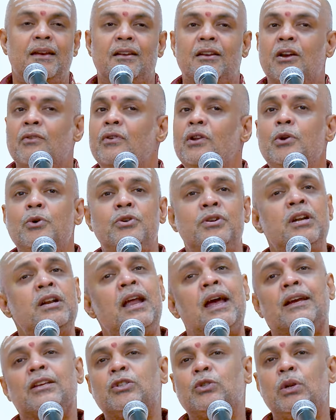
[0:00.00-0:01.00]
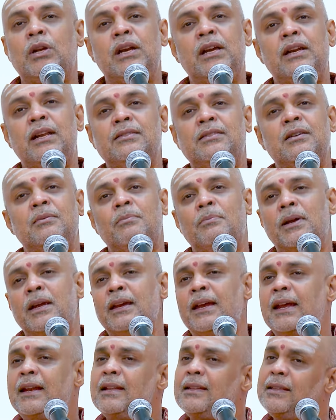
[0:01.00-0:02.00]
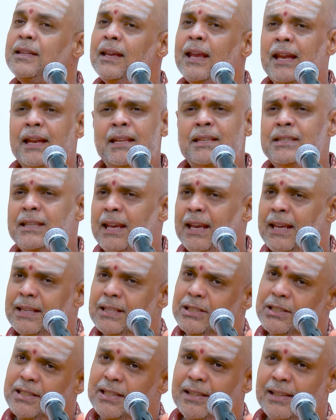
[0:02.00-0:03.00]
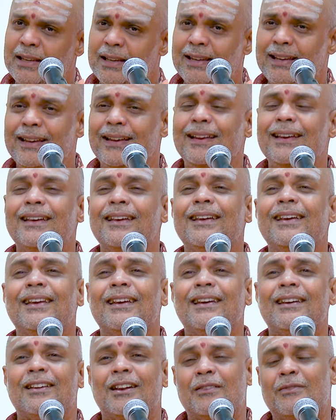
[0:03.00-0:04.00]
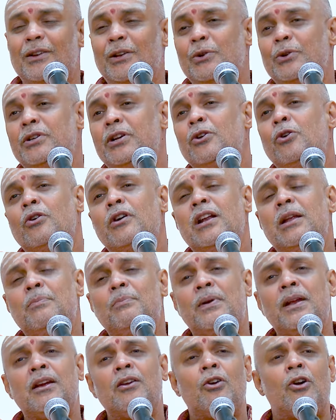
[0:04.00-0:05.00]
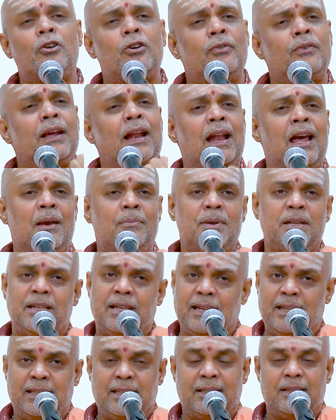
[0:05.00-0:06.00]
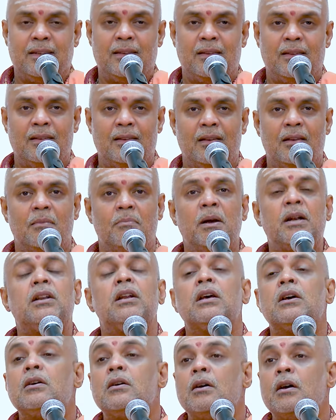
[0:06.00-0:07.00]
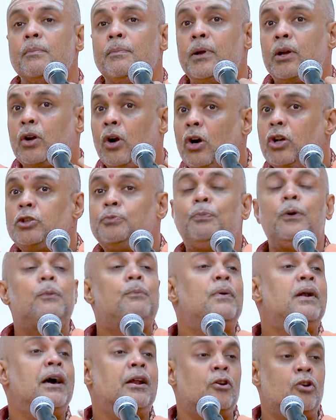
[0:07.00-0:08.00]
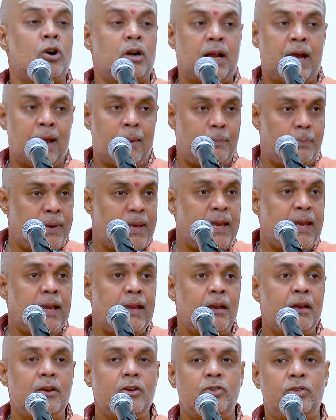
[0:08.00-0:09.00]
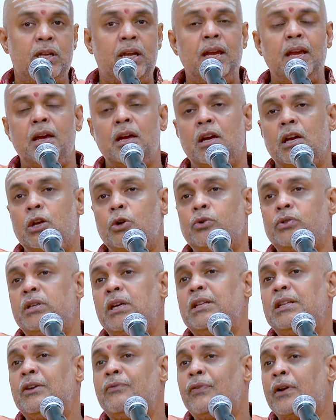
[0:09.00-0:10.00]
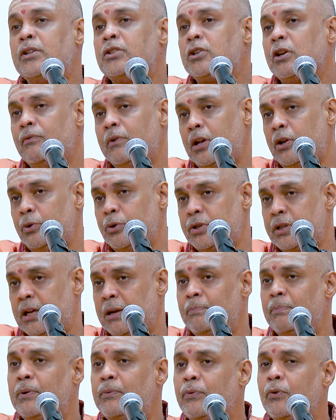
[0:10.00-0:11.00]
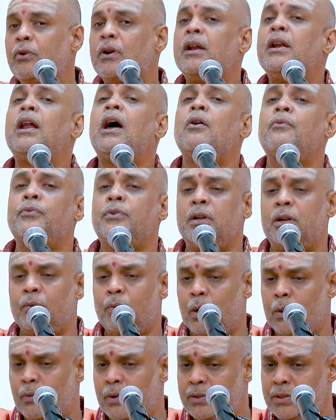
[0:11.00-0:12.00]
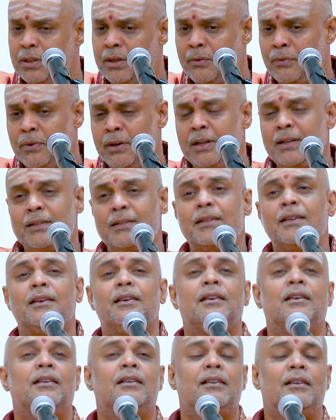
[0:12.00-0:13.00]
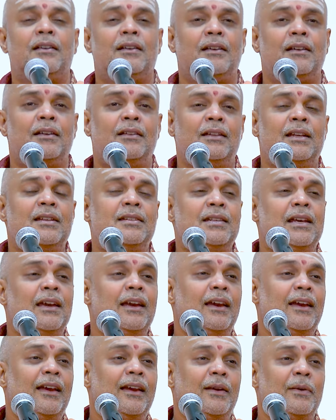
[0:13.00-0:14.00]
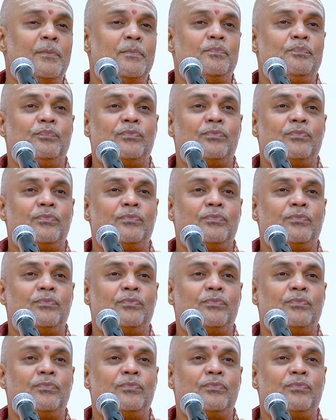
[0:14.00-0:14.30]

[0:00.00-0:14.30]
Revolution actually doesn't bring anything, any change. Revolution only bring a lot of calamities. But because people are not happy, see, you see the French Revolution before and after. What was the difference? There is a